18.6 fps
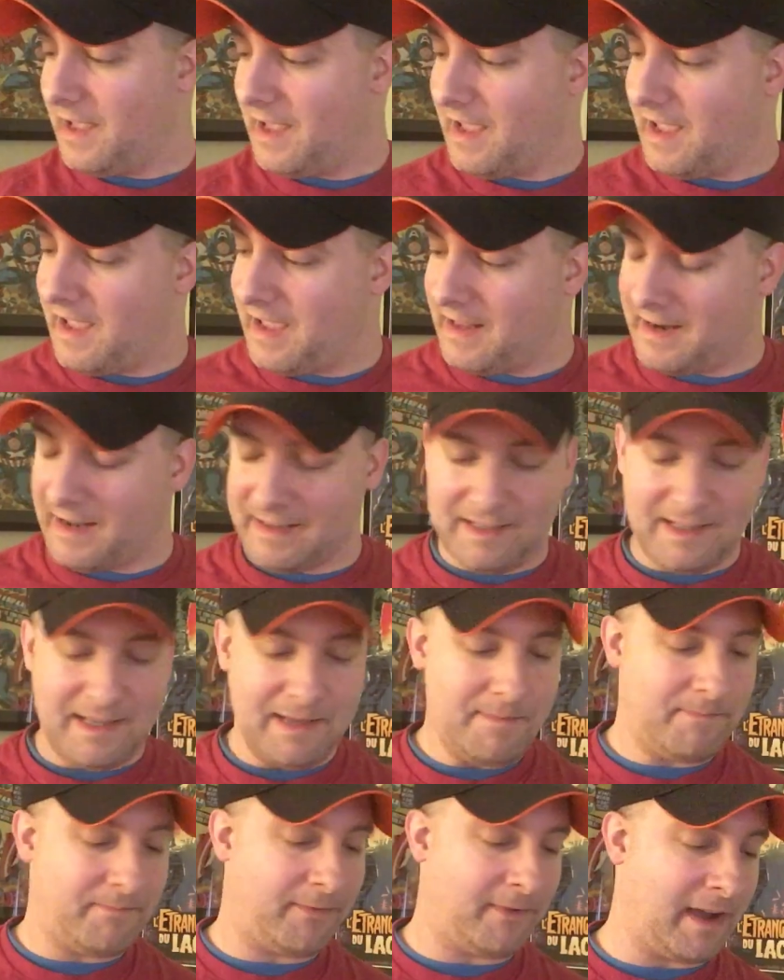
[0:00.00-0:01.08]
And I
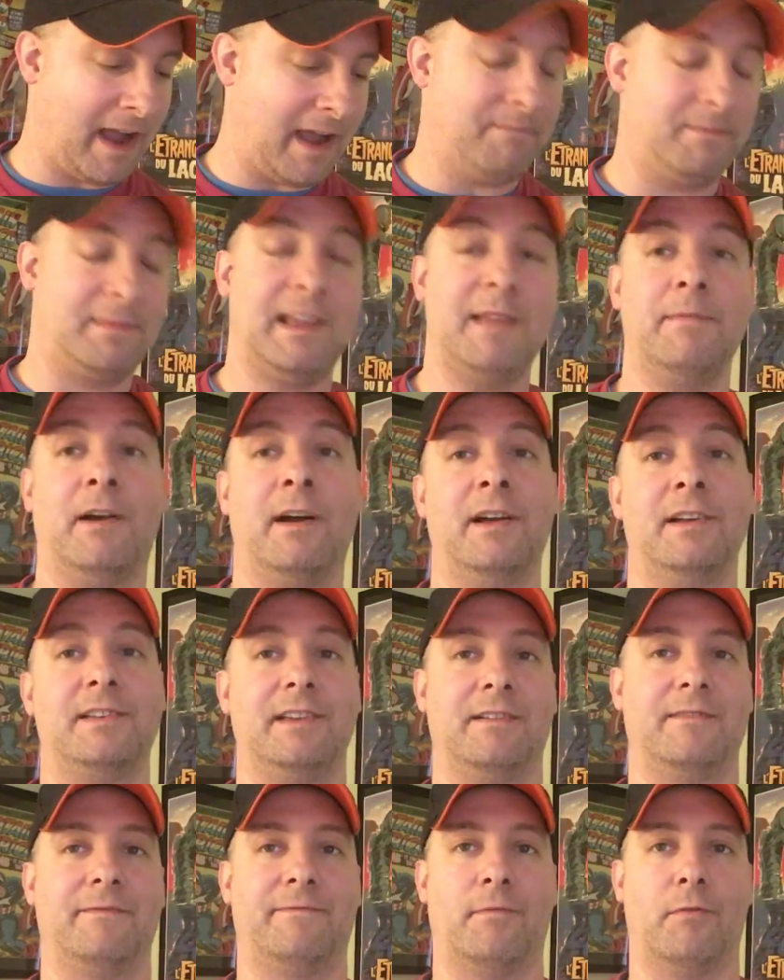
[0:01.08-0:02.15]
keep
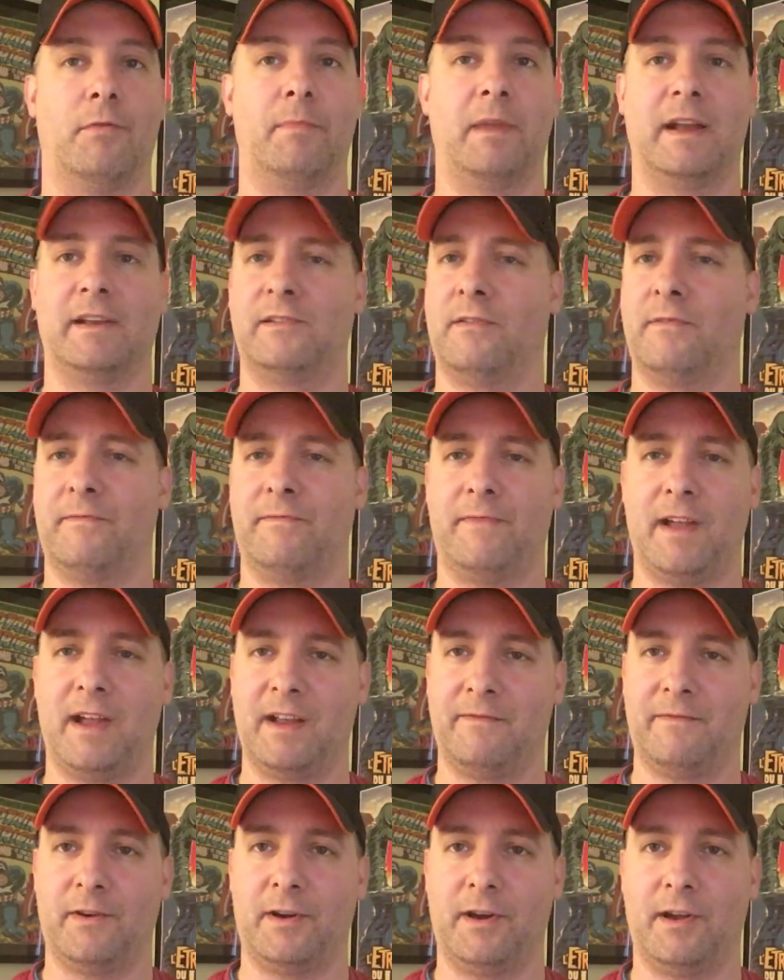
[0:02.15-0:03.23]
hunting for, but I don't
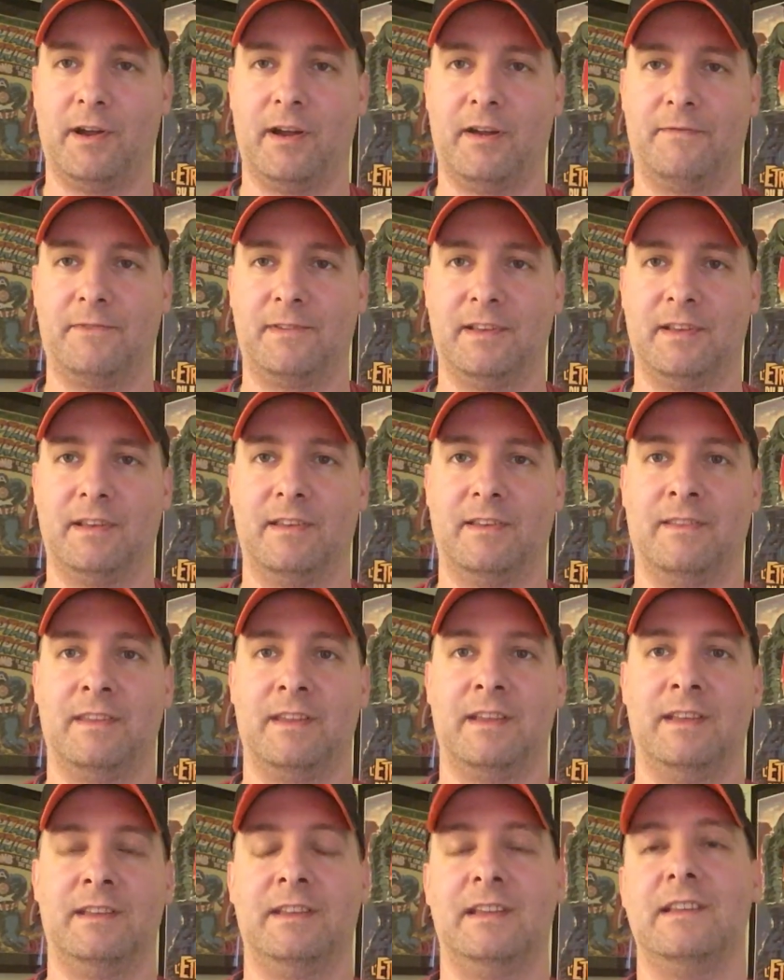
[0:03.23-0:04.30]
find very often,
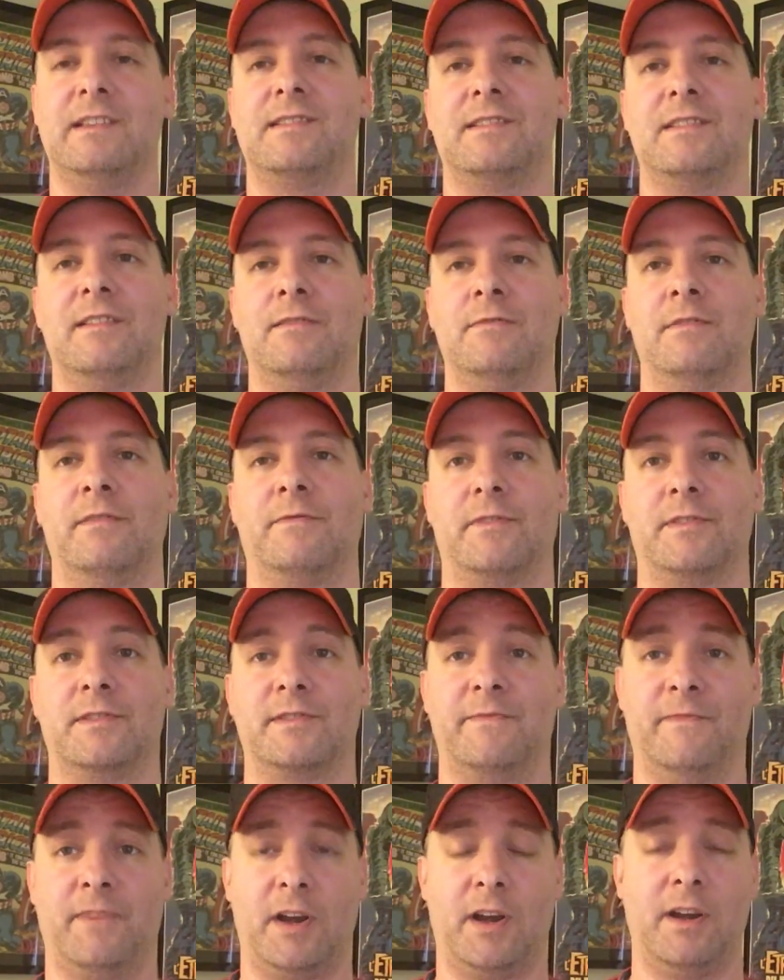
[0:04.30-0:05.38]
the DC Universe
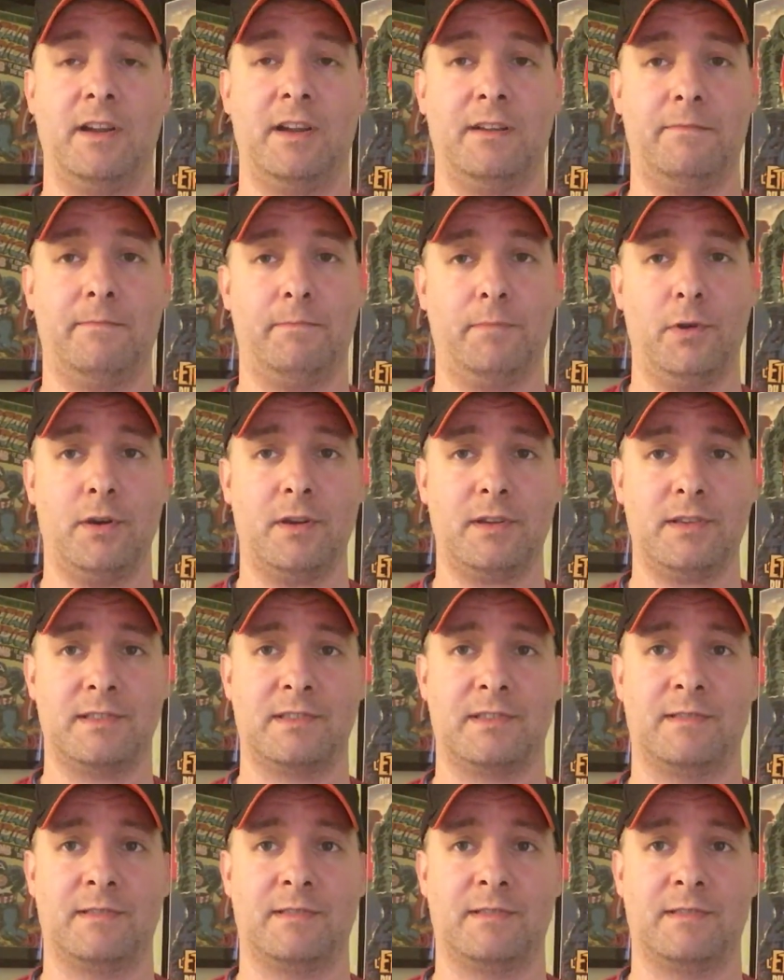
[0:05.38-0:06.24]
variant books